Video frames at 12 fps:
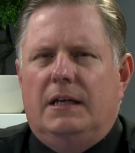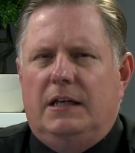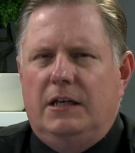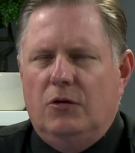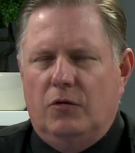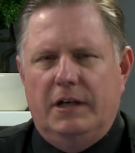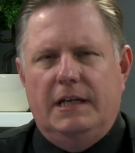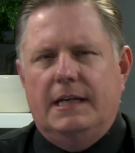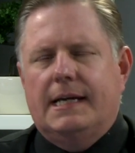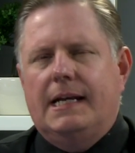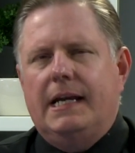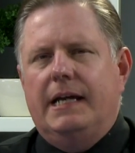he already
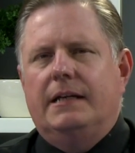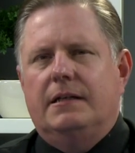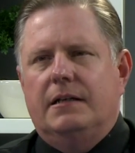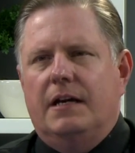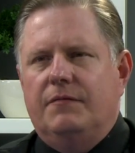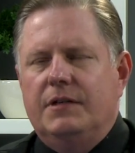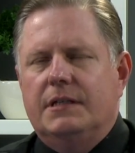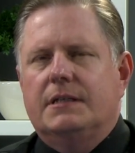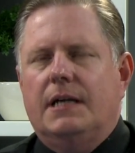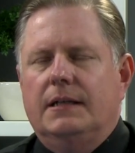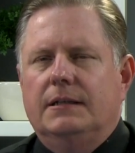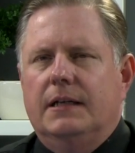declared every
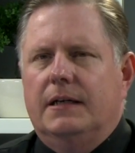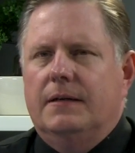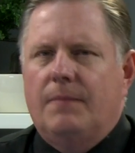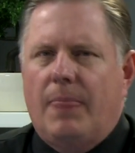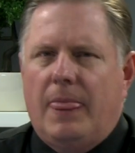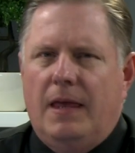Sunday